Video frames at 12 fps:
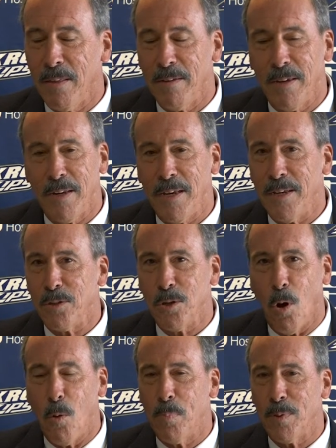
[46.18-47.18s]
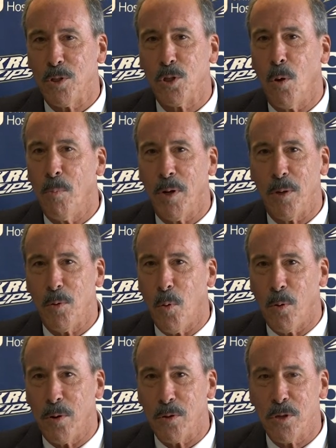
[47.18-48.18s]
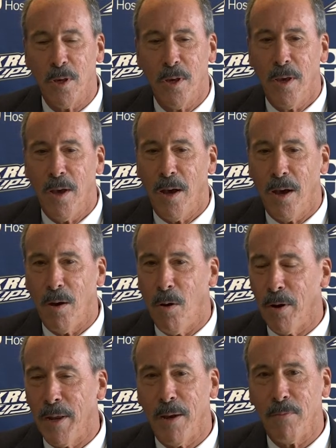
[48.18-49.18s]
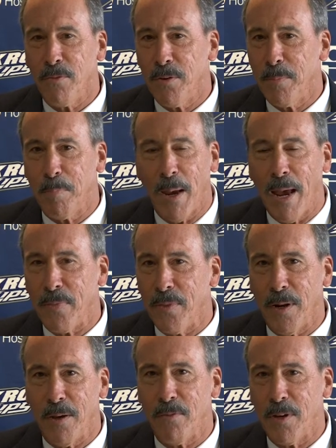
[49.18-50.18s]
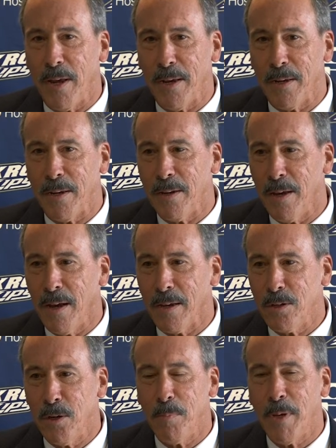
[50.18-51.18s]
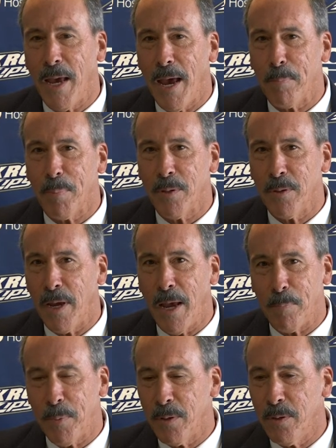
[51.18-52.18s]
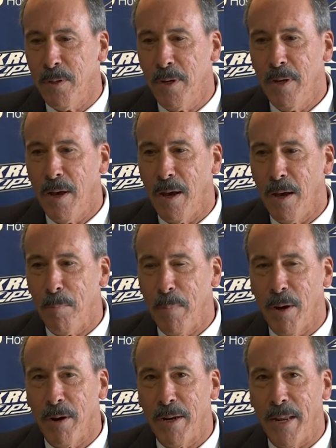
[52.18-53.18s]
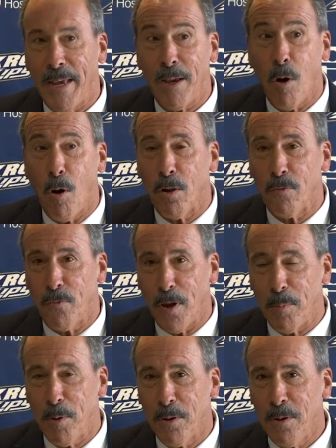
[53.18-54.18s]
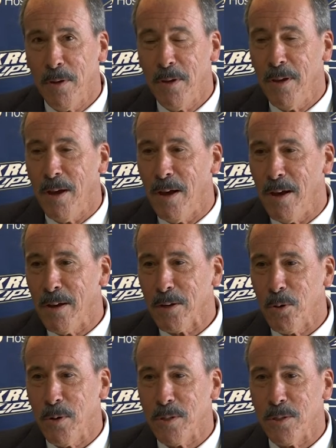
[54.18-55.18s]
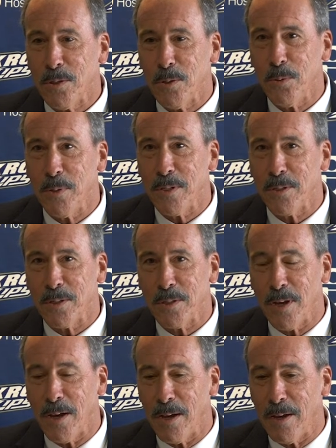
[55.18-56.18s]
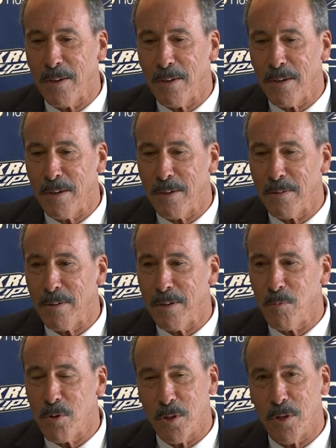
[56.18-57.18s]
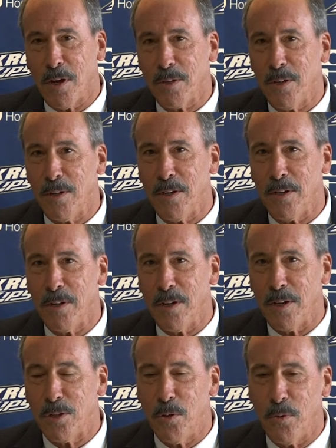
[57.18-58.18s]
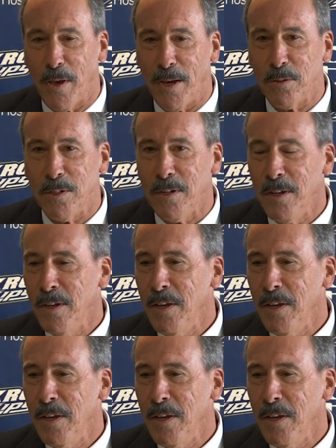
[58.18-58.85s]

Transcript: it has opened so many doors on every path that I've taken. Couldn't be happier. Married a Hall of Famer, Chris, who is was inducted in 2000,